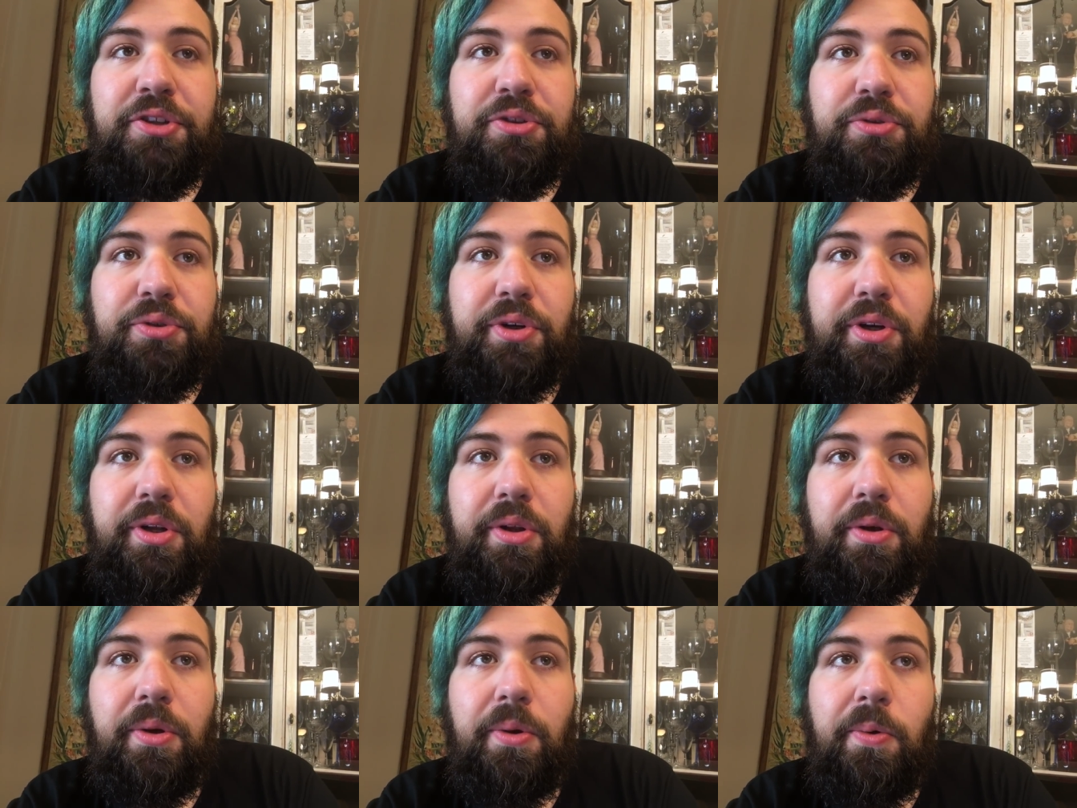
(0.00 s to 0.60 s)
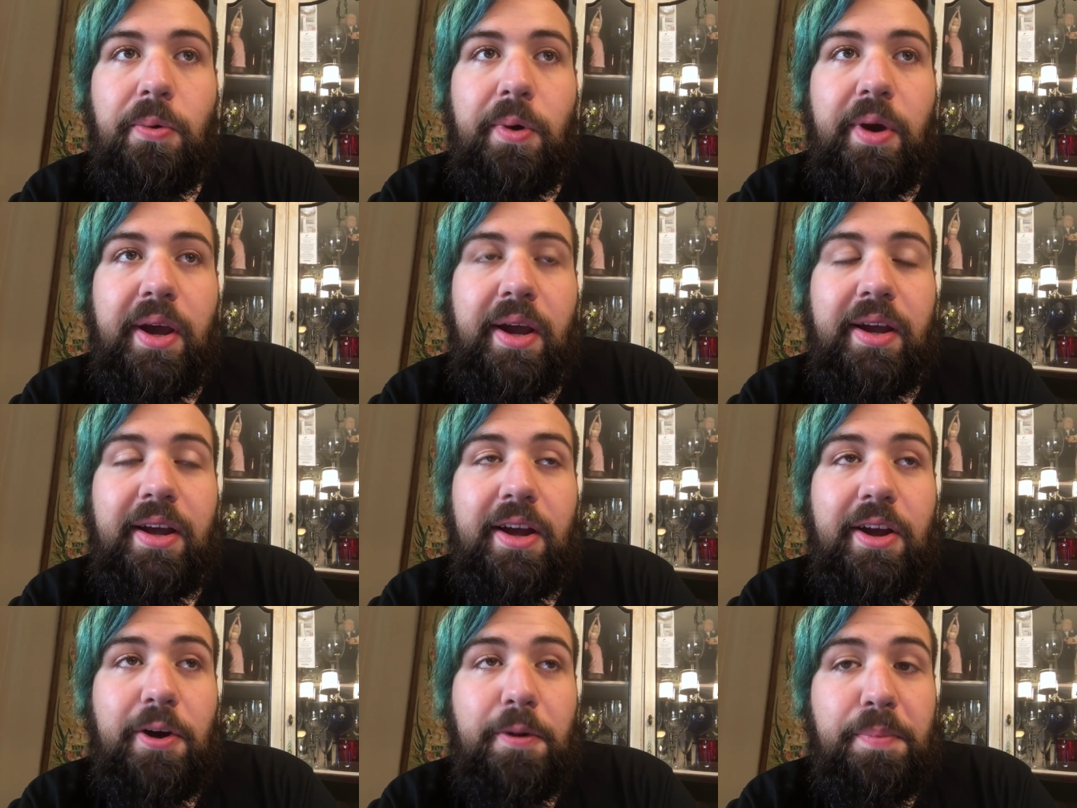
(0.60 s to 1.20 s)
real quick.
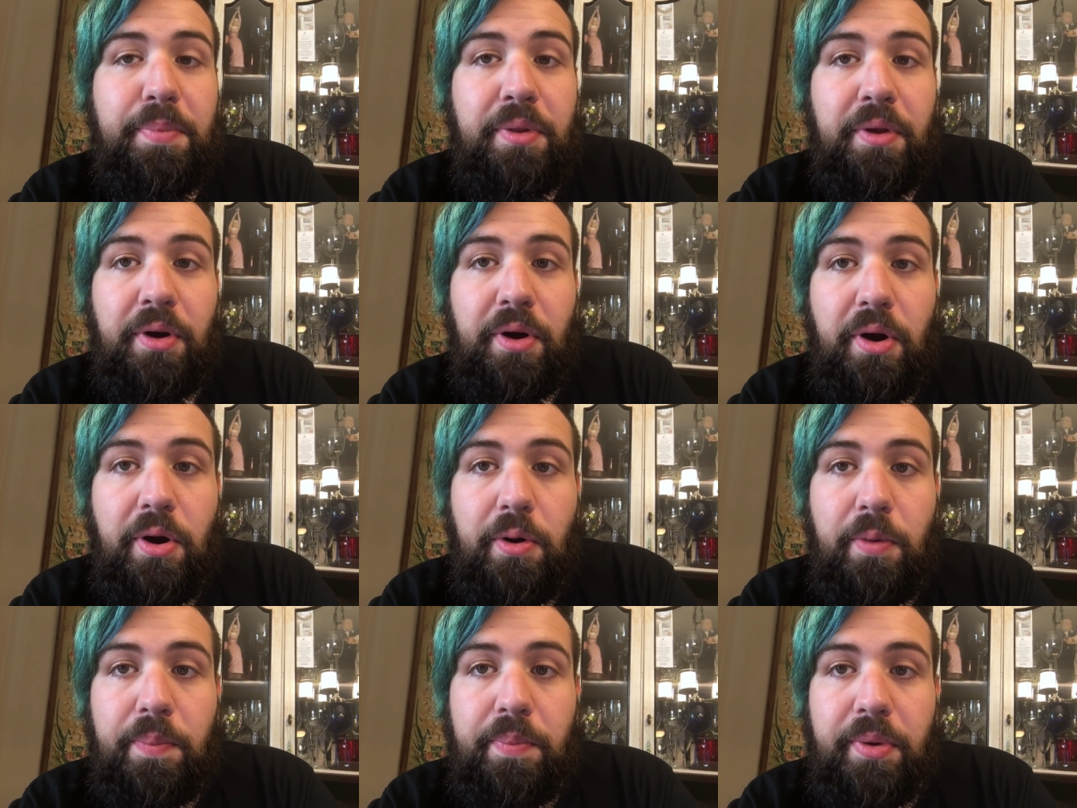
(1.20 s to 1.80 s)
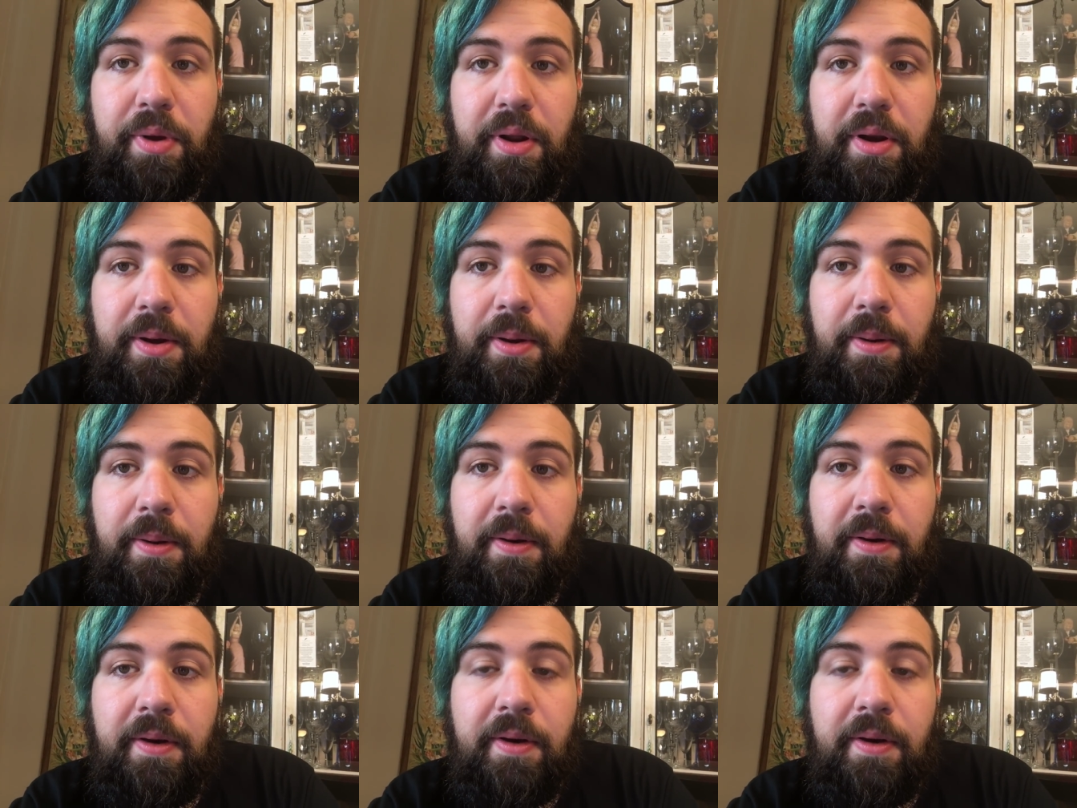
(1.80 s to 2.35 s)
I hope they're open.